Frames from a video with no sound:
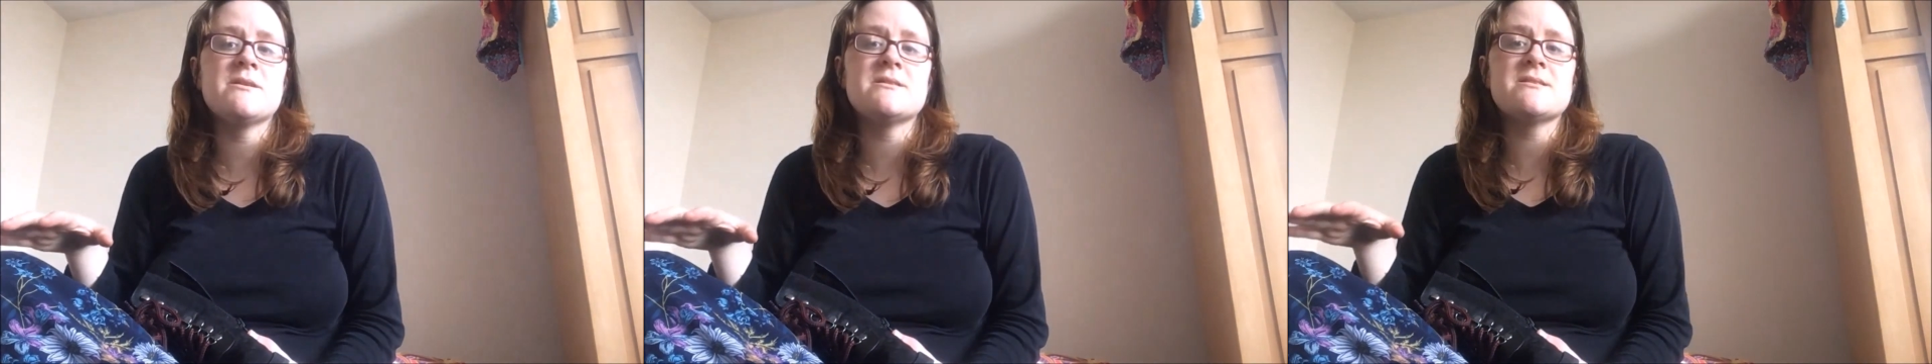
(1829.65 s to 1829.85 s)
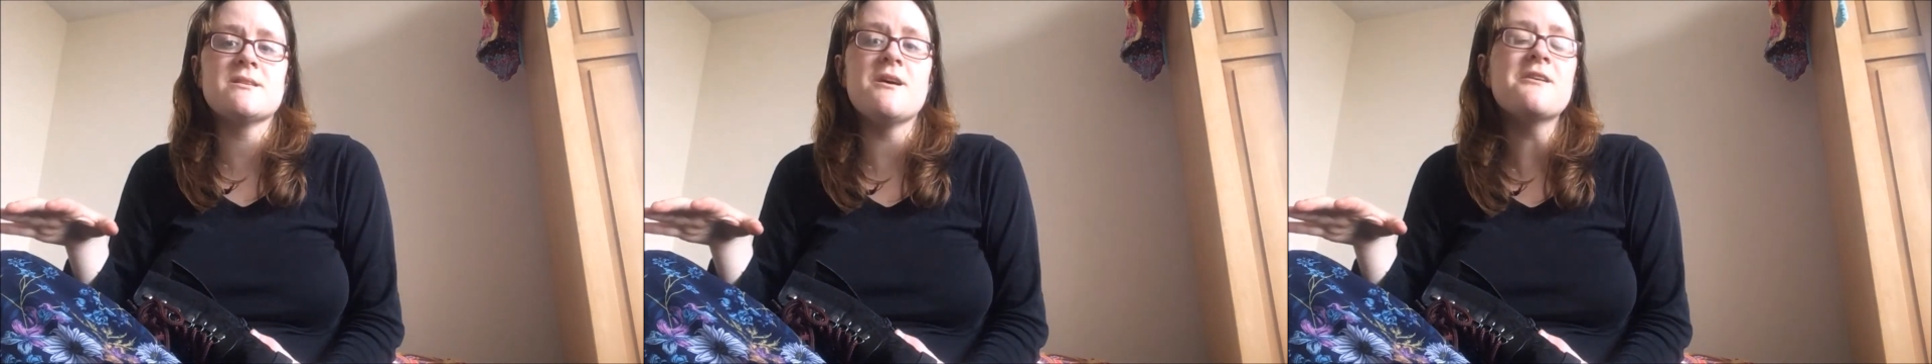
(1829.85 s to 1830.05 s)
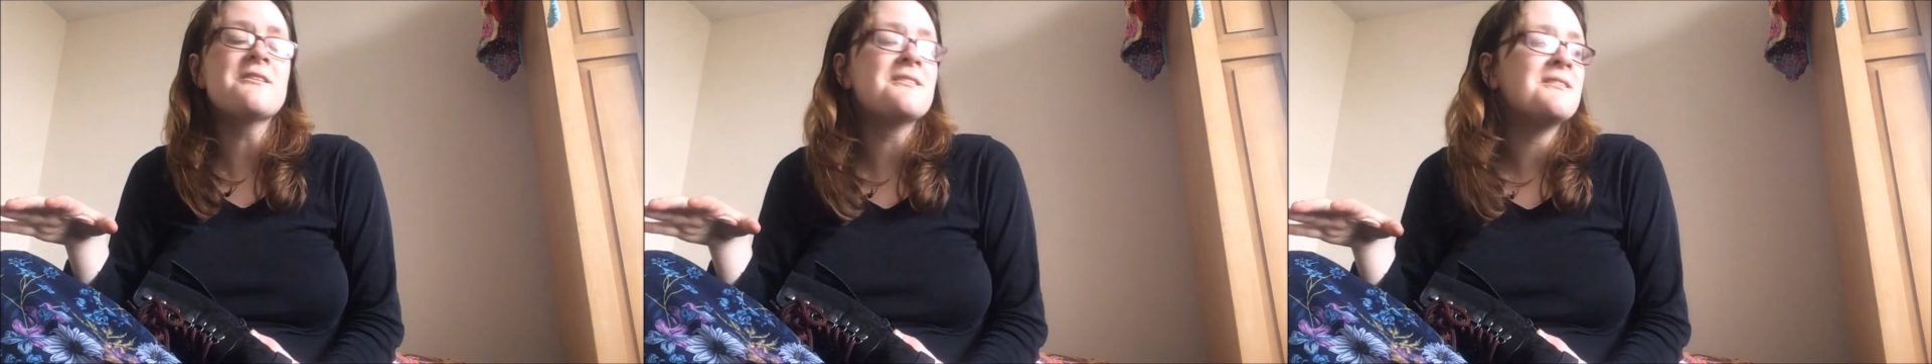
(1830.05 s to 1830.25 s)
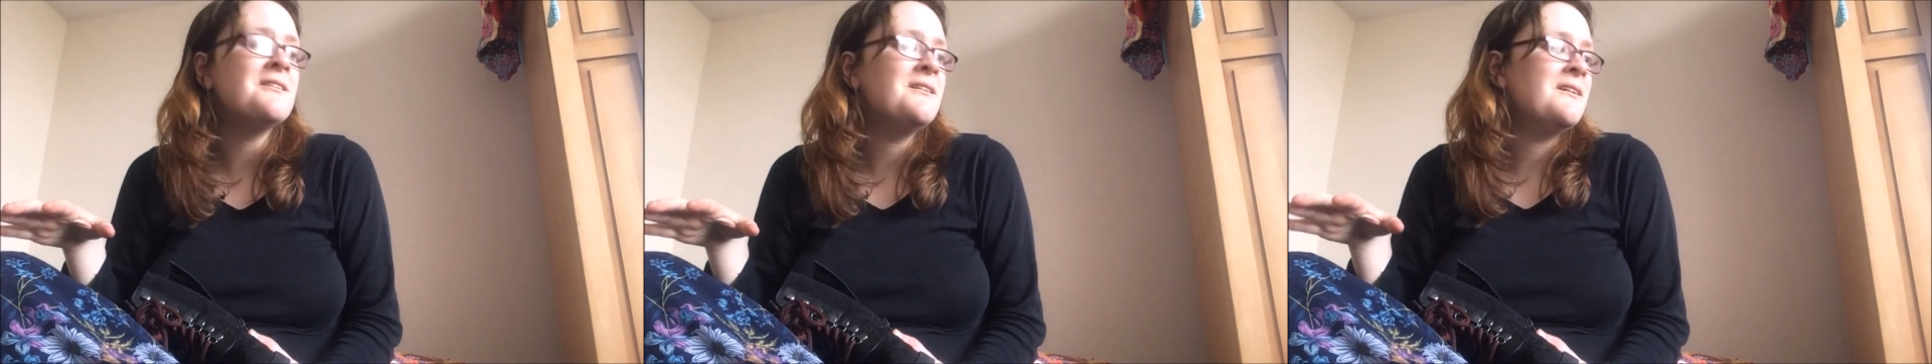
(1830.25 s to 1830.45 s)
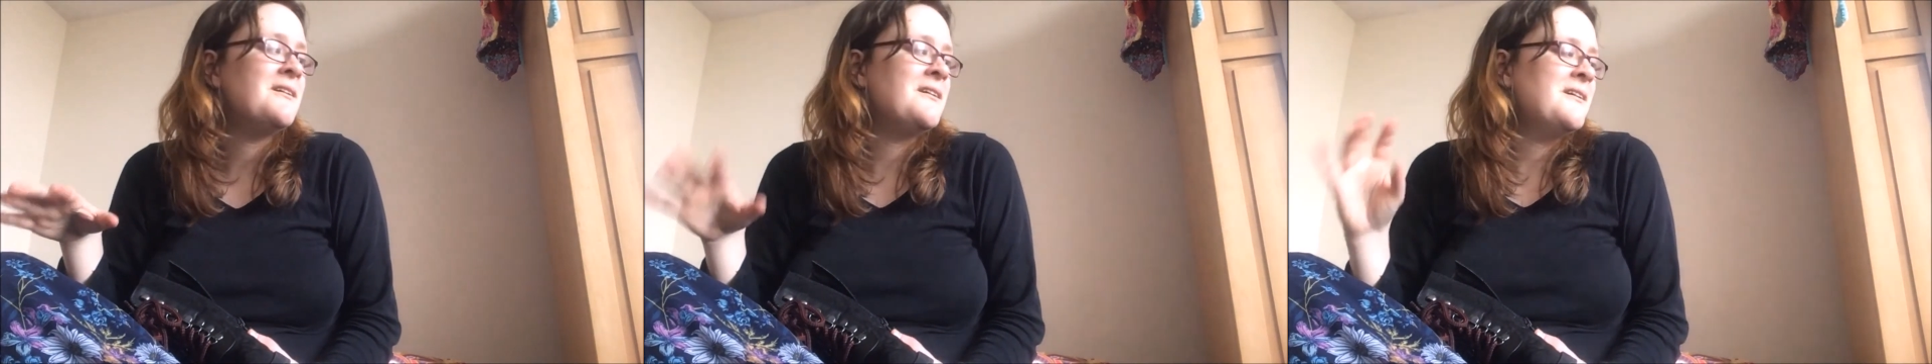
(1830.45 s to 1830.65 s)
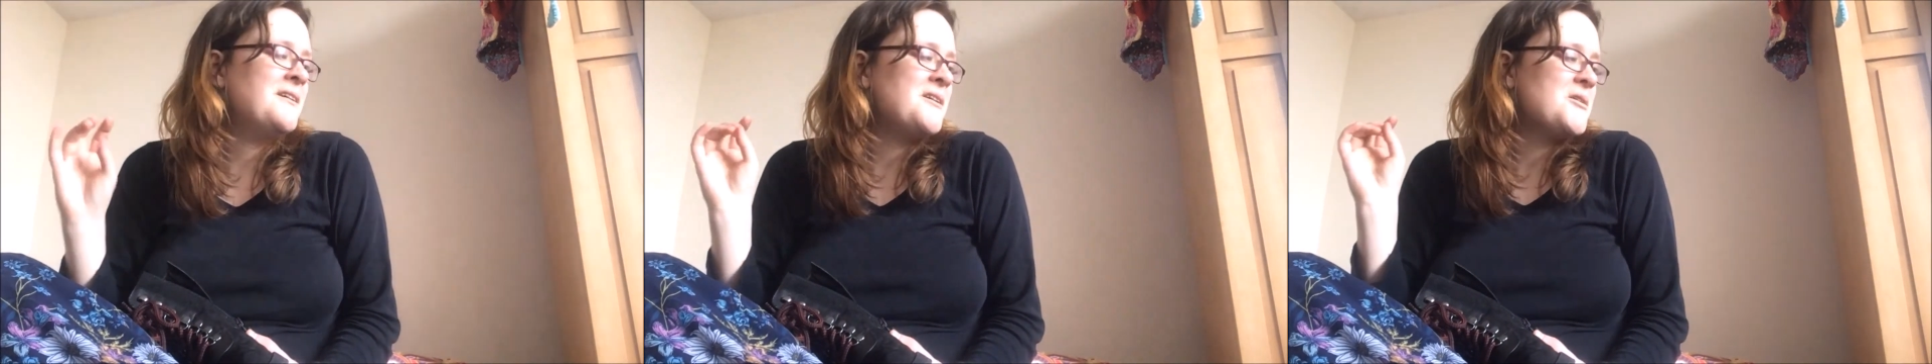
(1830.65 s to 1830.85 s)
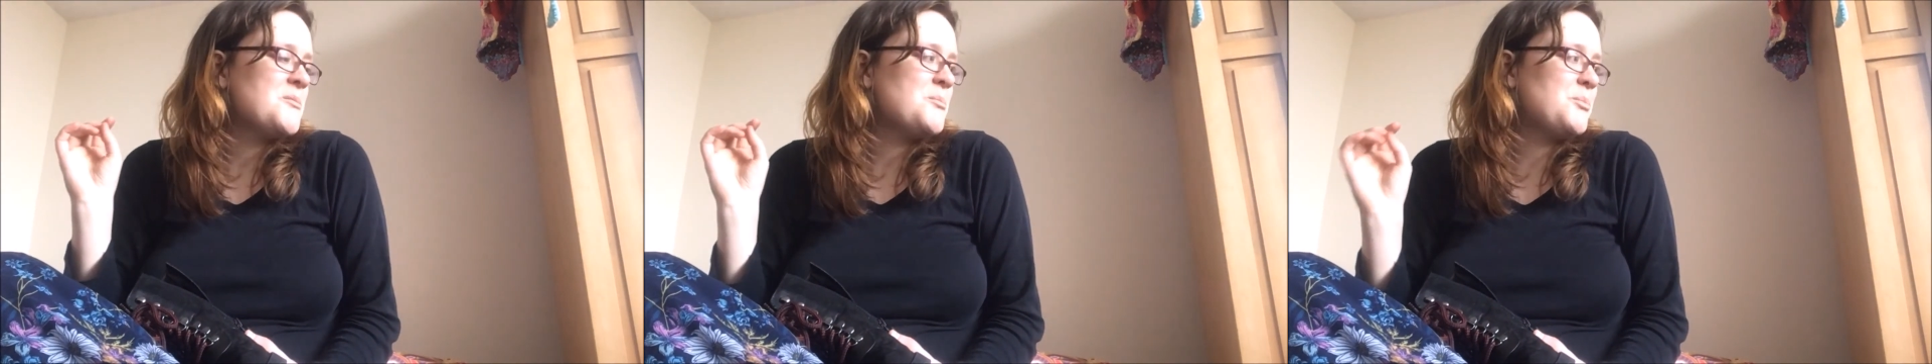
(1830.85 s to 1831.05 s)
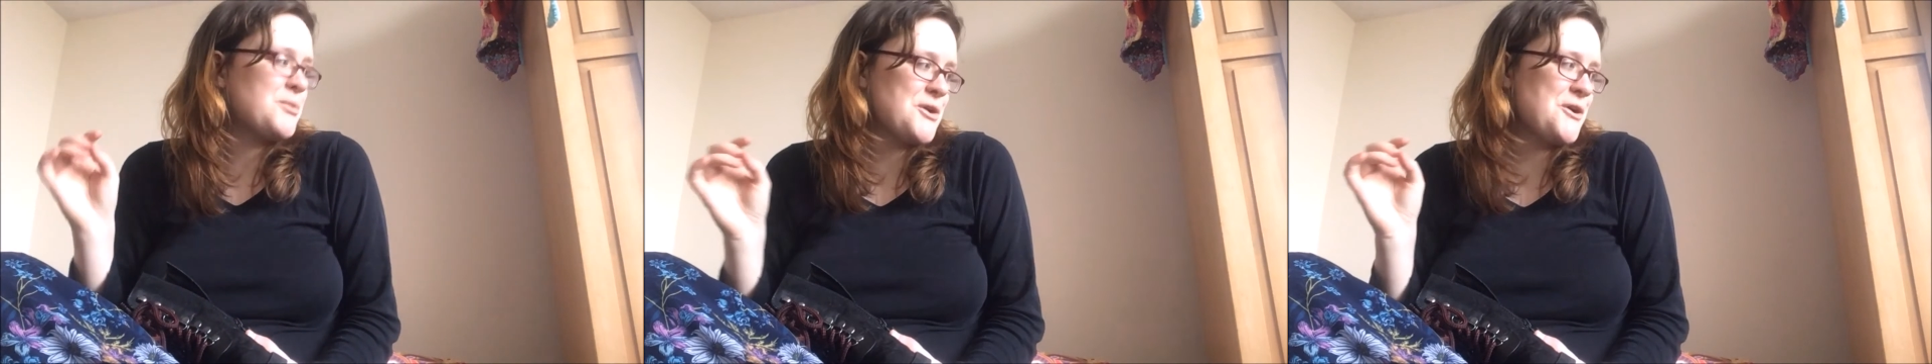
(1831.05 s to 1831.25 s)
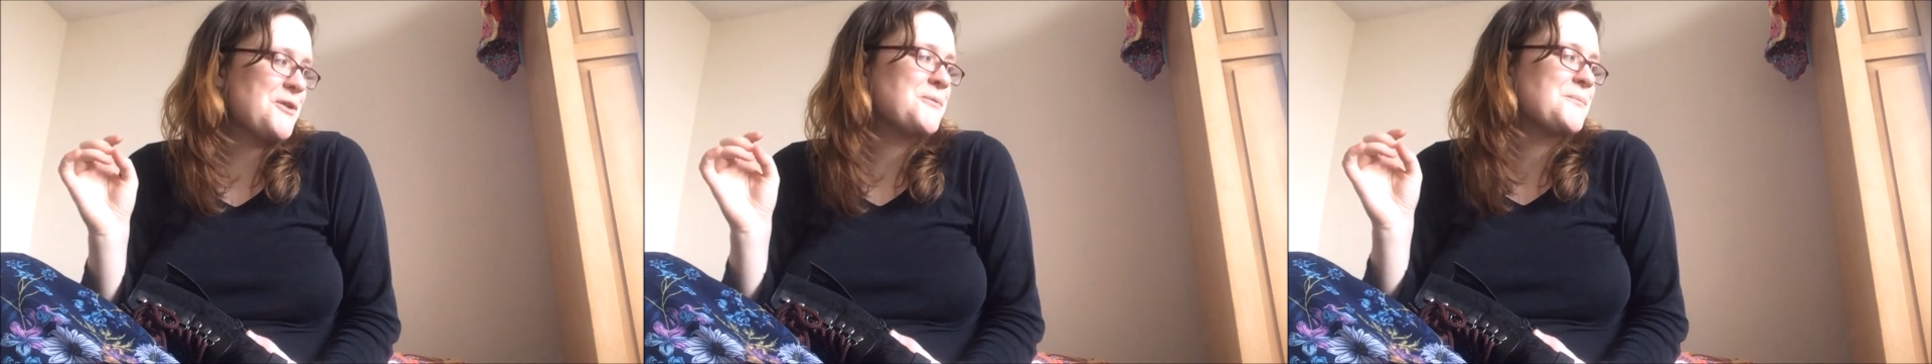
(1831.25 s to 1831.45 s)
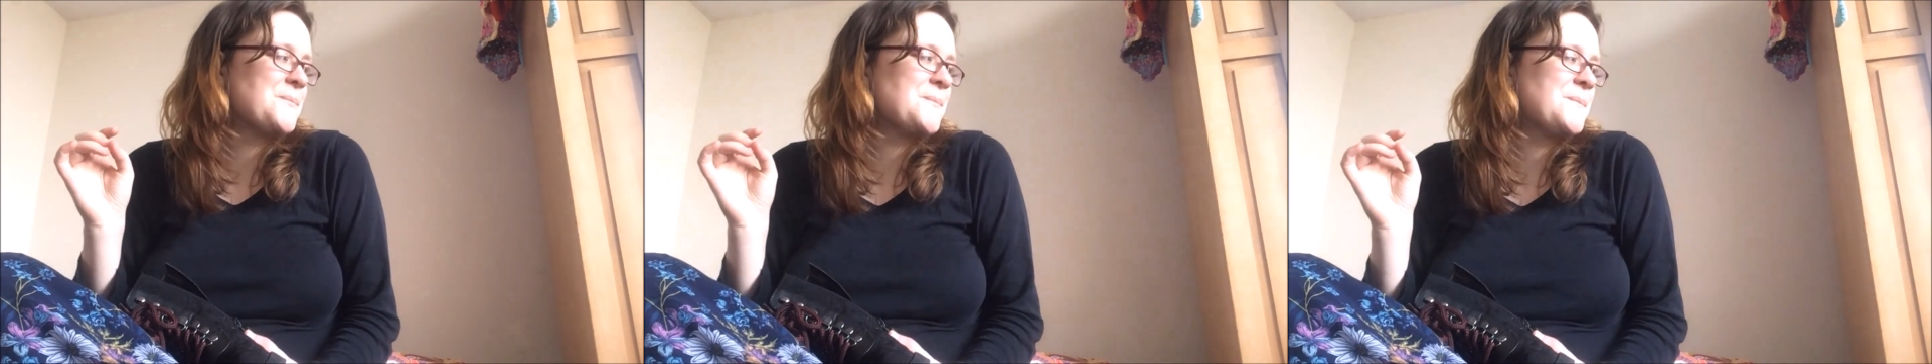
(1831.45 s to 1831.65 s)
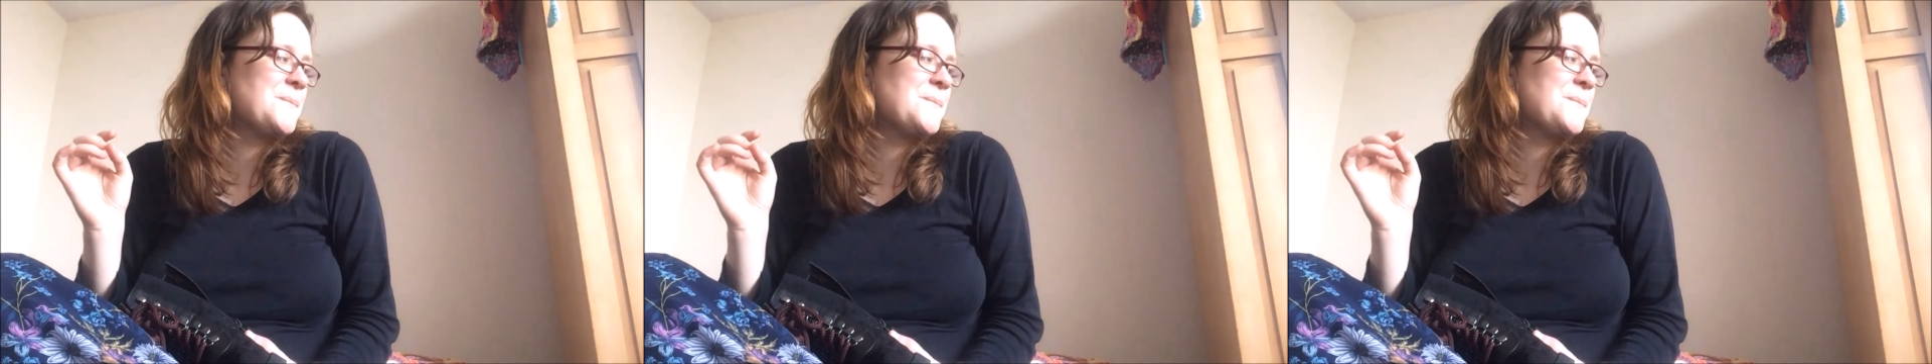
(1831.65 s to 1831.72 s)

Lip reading: minutes long. But